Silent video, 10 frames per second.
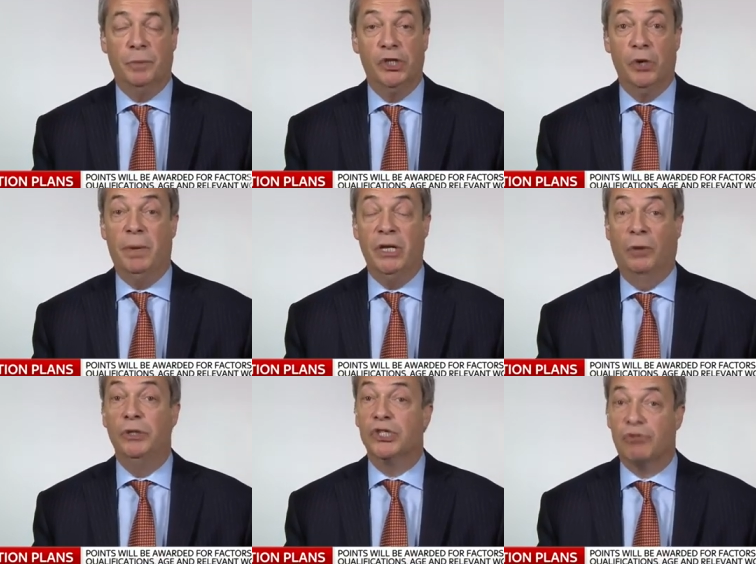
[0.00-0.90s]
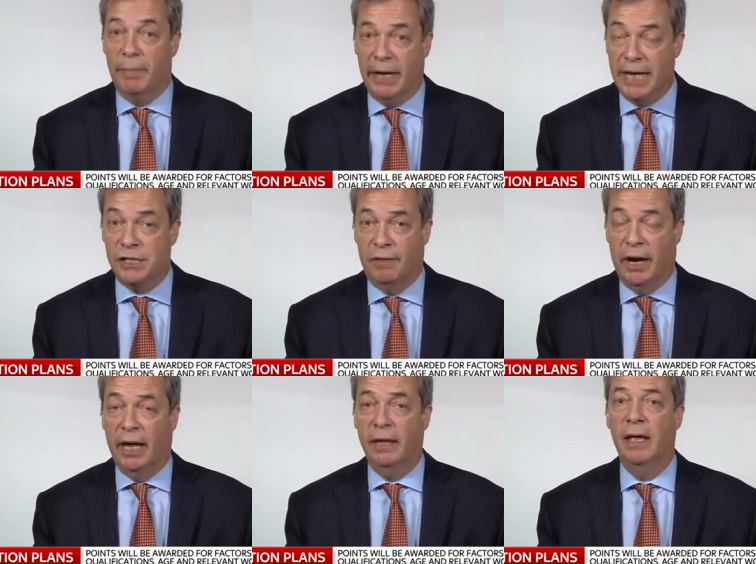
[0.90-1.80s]
We should be
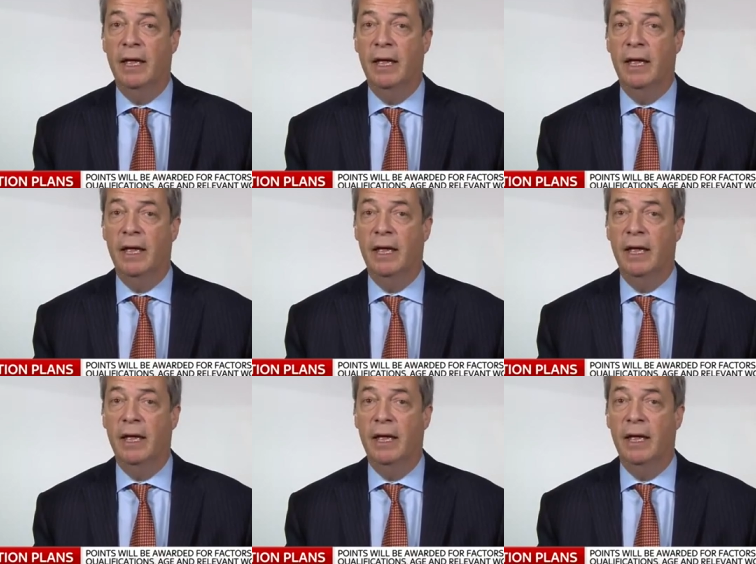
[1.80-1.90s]
non-discriminatory